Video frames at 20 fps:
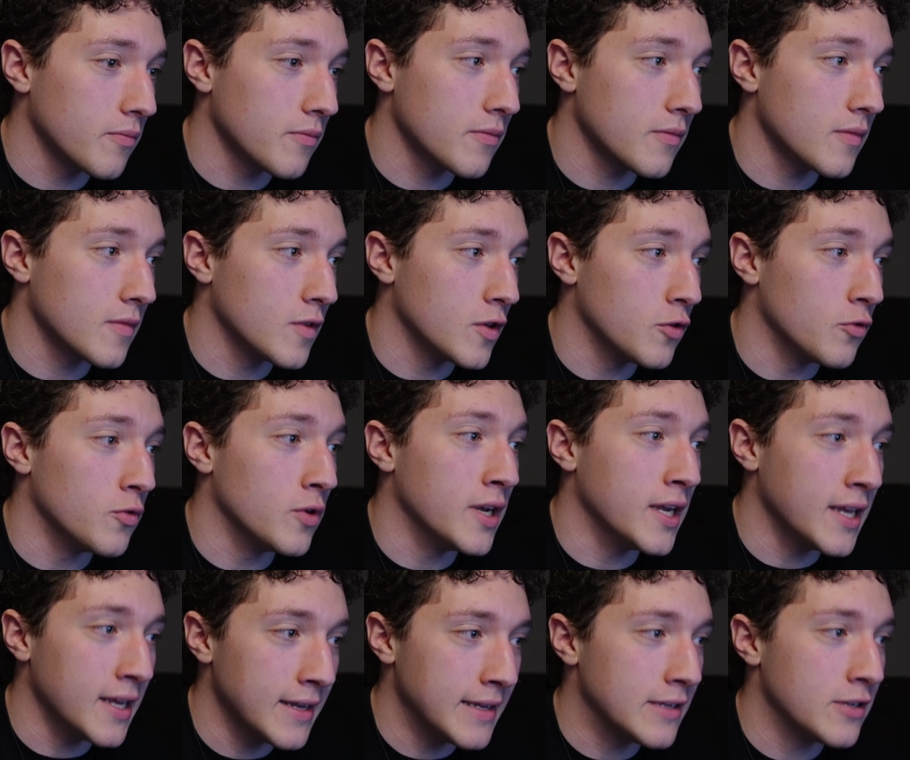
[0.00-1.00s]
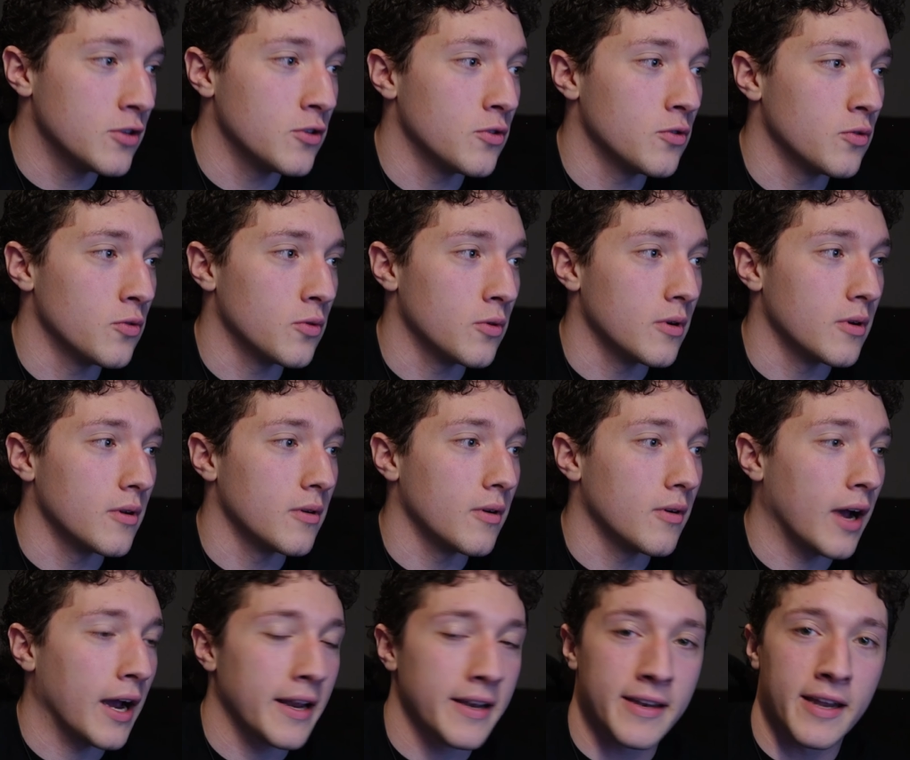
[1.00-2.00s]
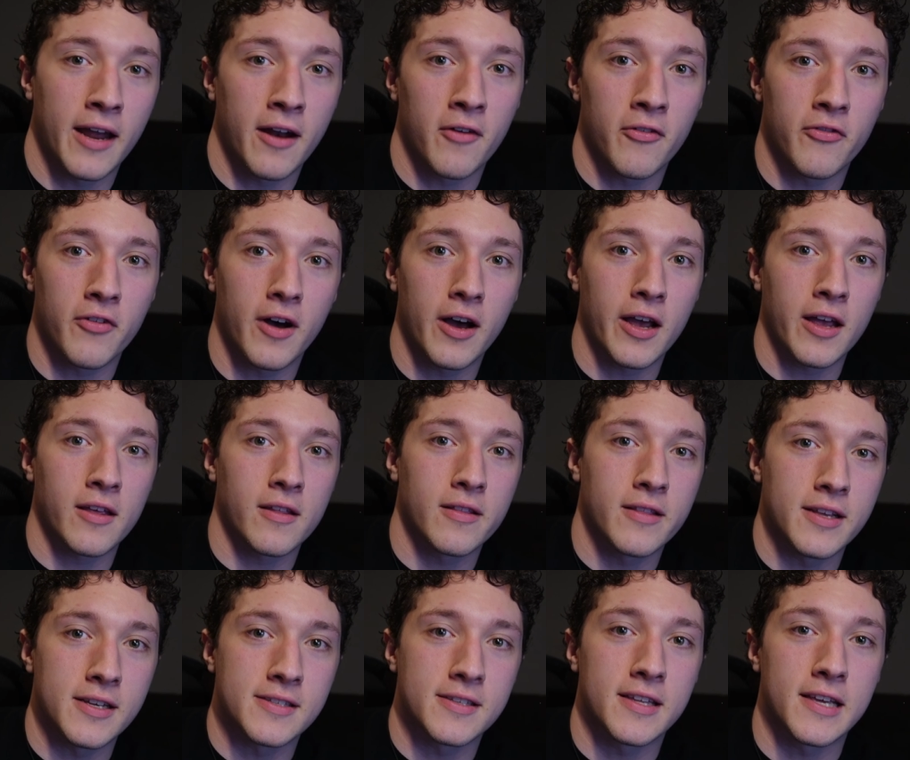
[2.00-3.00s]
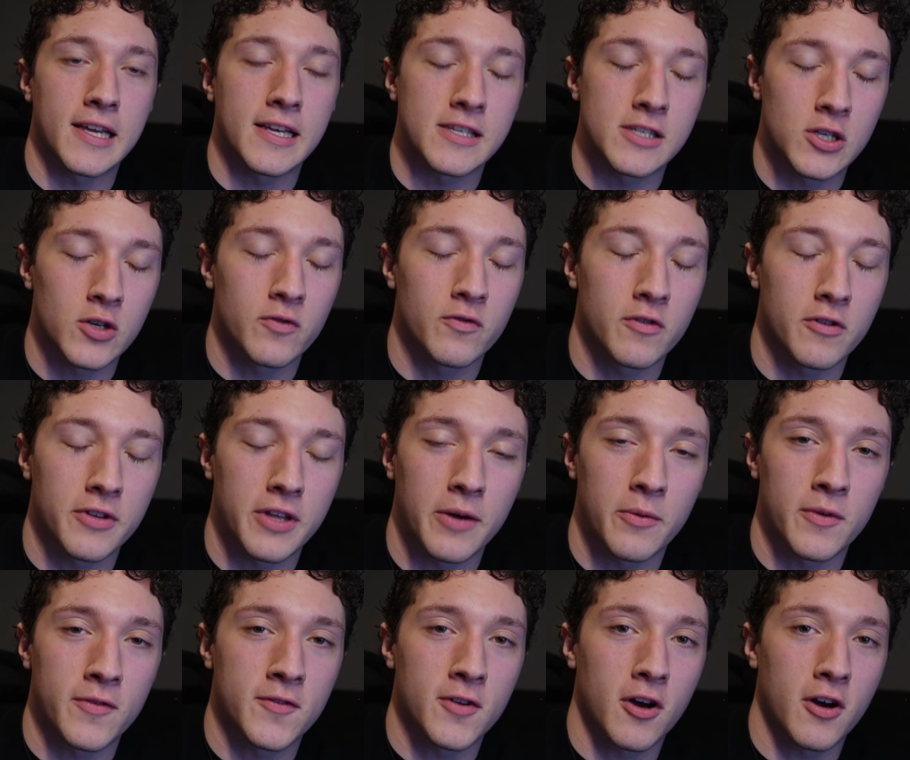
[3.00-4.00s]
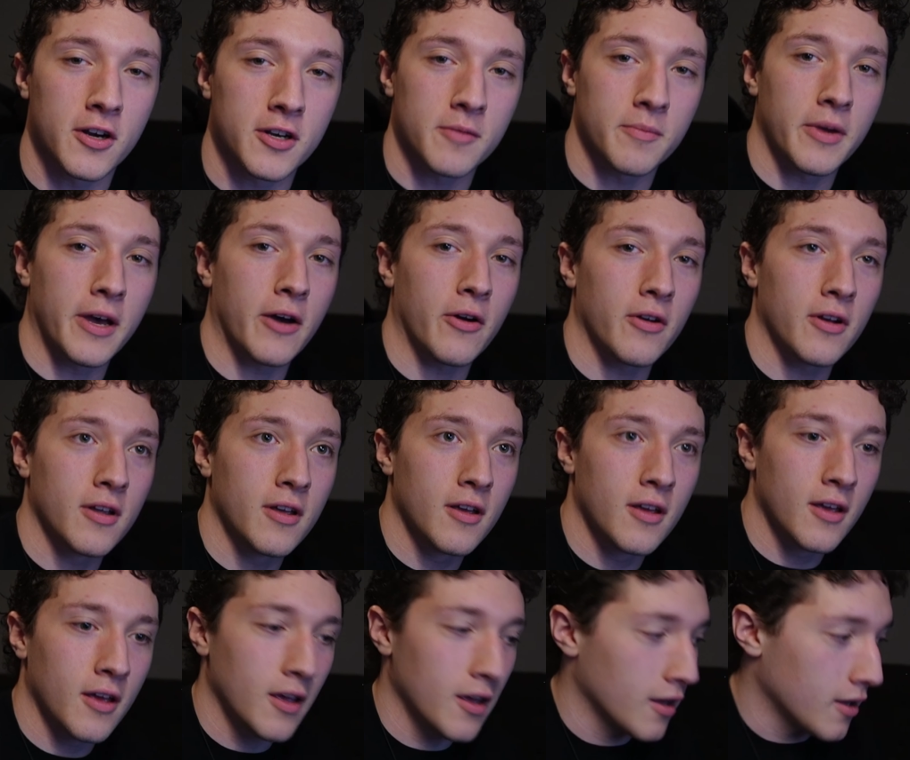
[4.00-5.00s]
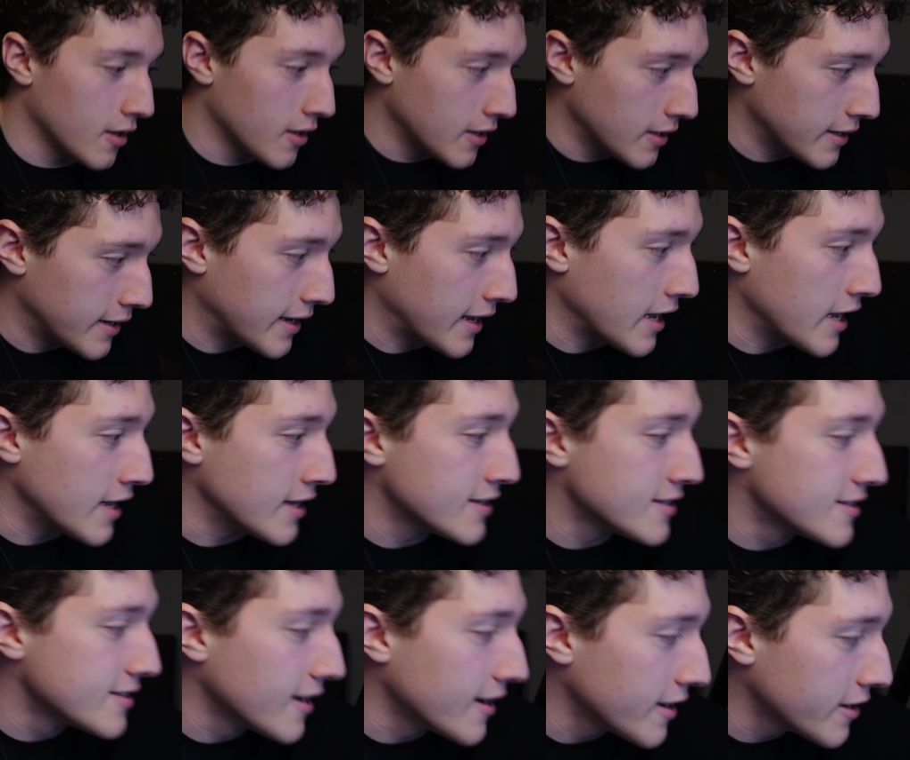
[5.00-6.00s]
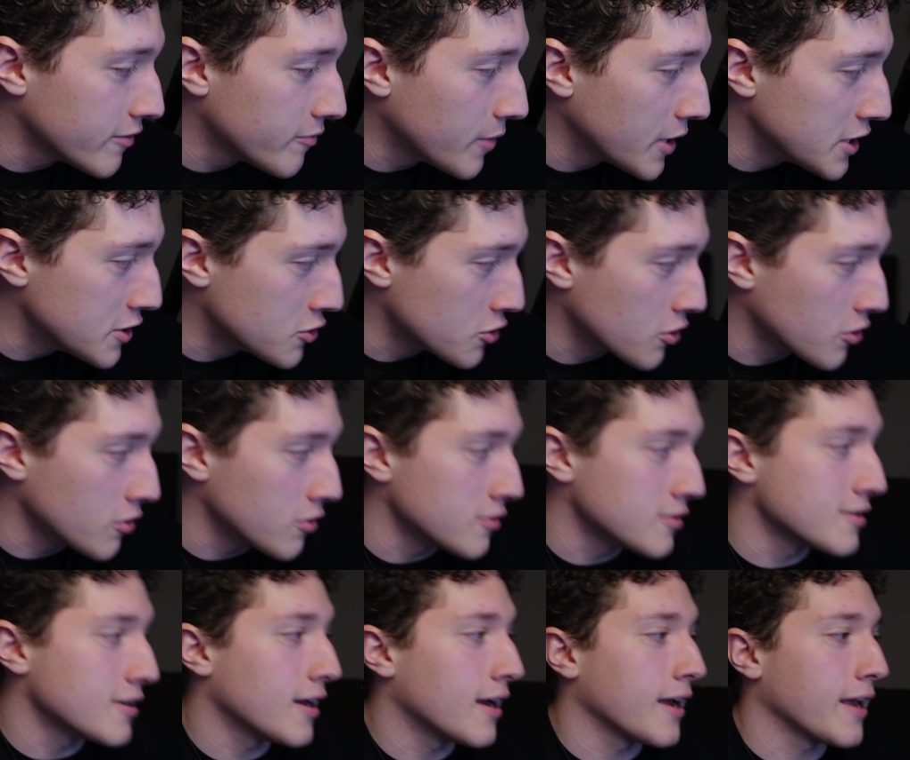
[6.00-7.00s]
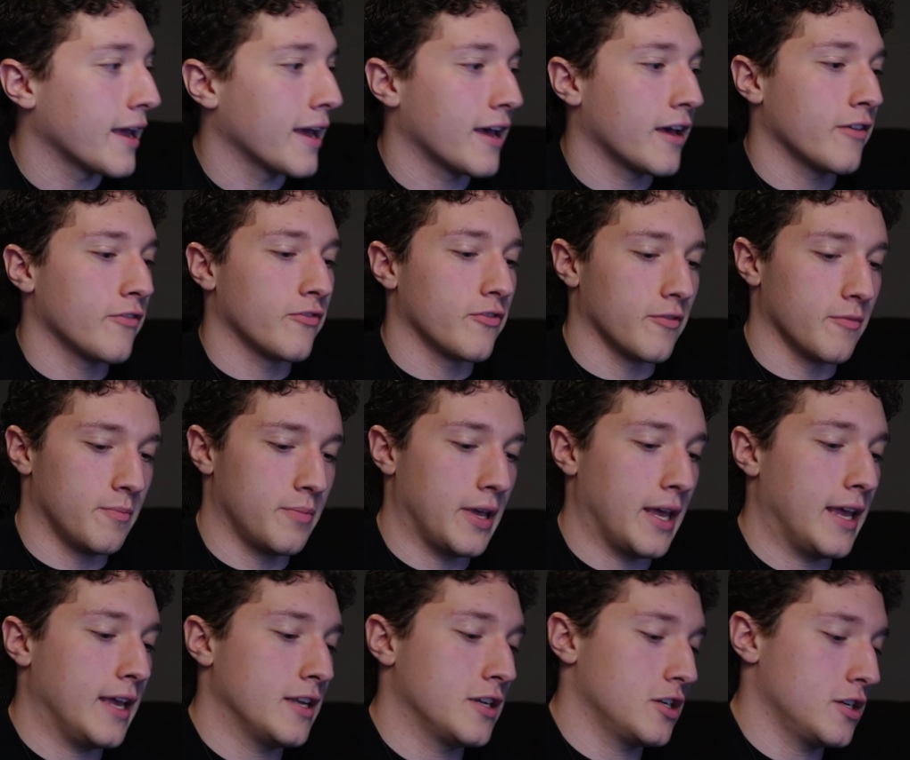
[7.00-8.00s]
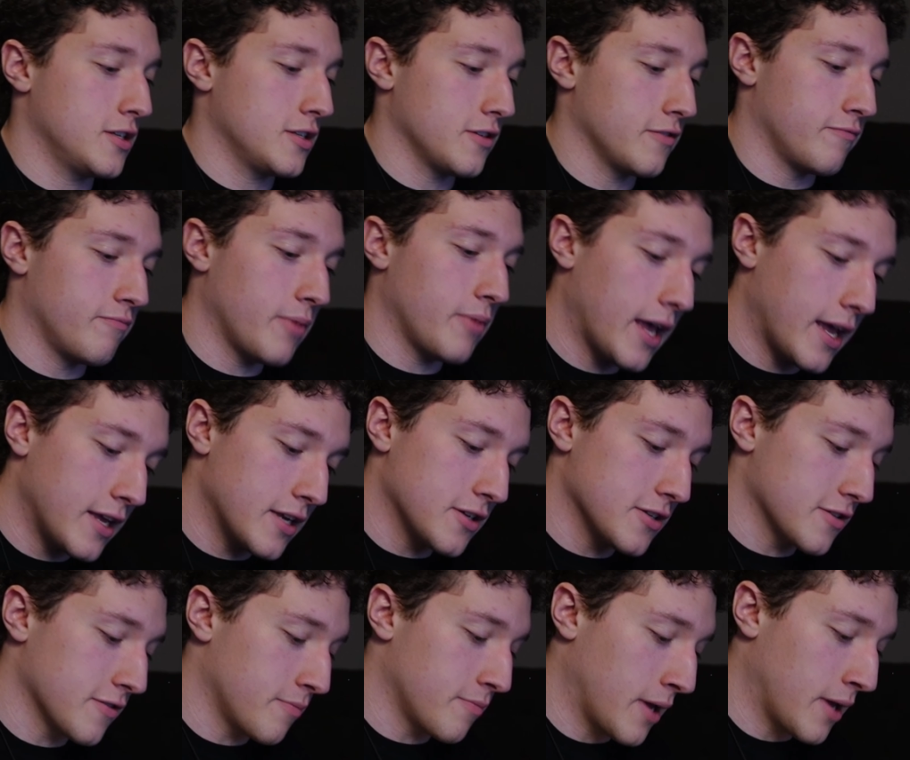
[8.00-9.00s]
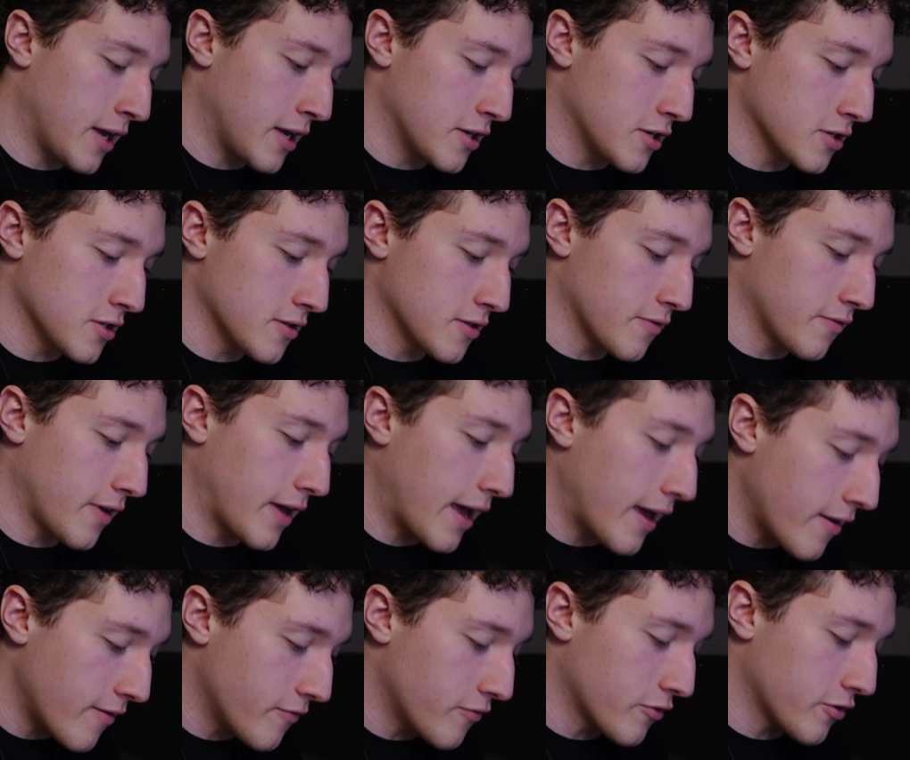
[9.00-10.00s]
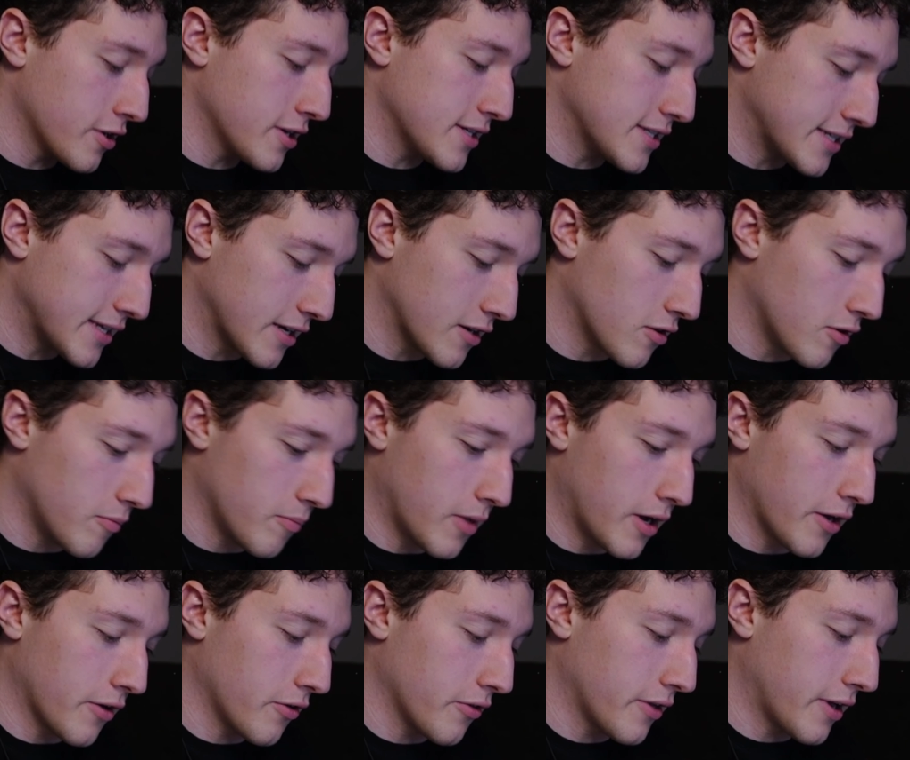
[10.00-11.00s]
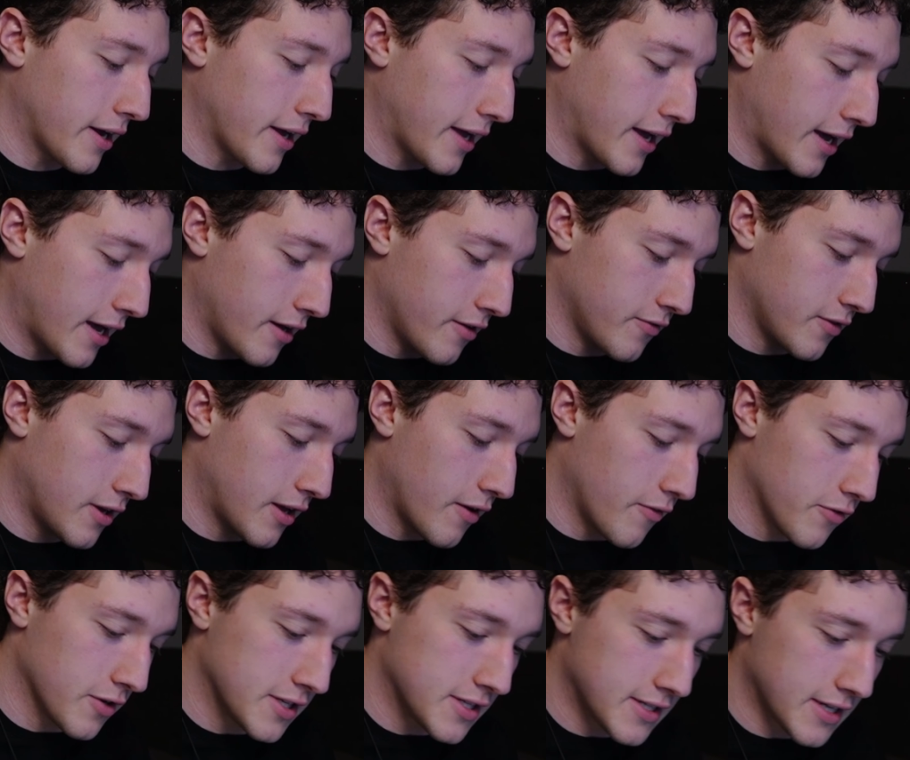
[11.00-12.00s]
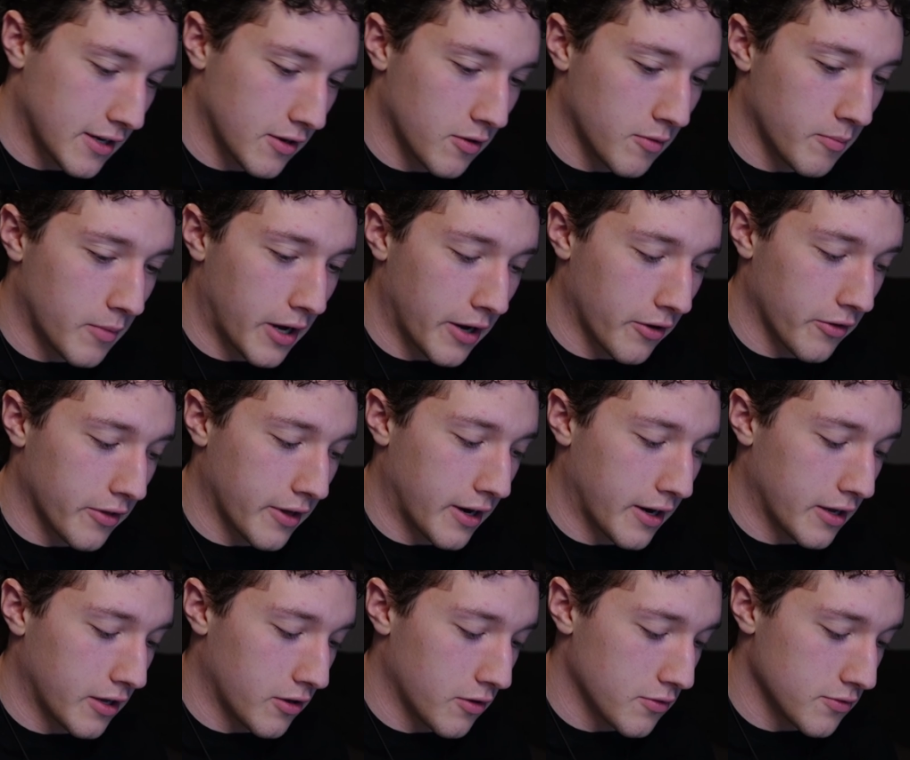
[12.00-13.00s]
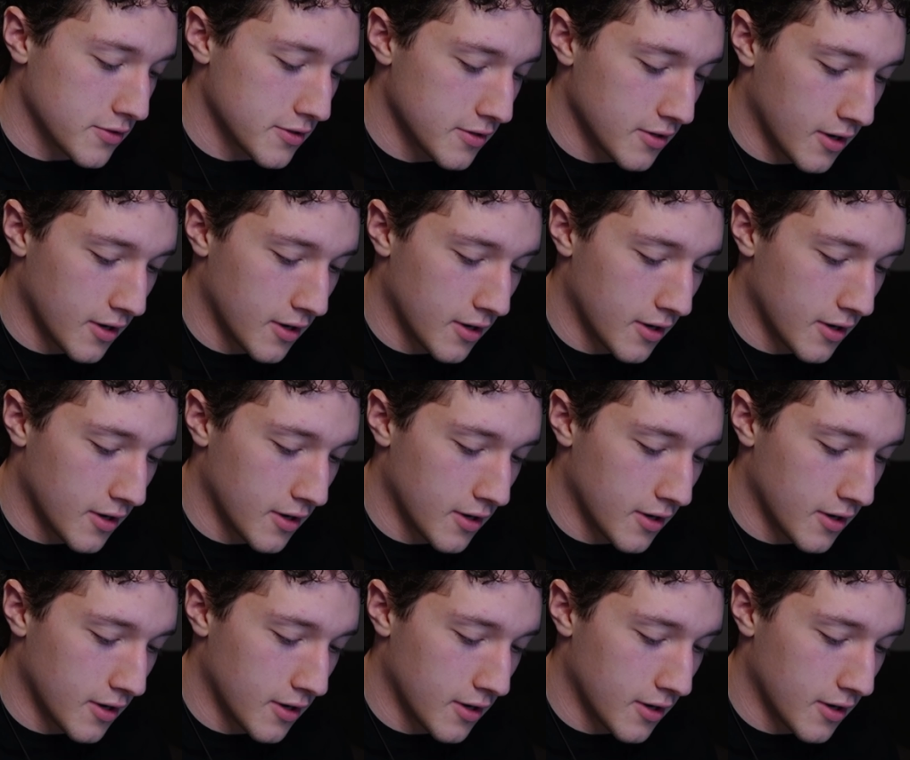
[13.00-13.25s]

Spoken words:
you need to identify these things so far that we've talked about. Inside of my journals, I have pages of pages of pages of every single model that I have and every single model that I use